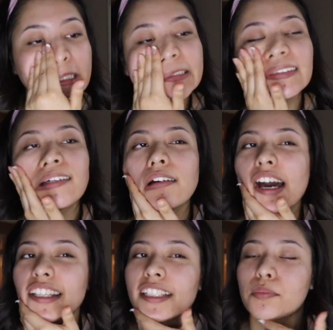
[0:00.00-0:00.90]
So,
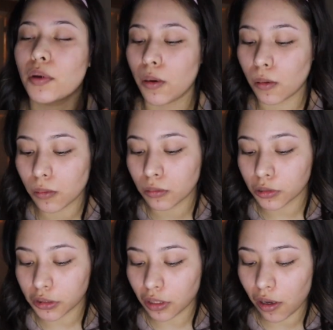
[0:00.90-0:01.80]
I did
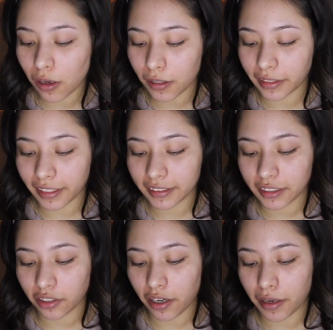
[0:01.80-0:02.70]
polls on
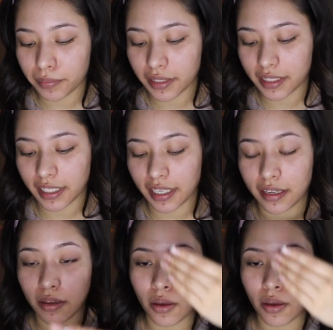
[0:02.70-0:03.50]
Instagram to see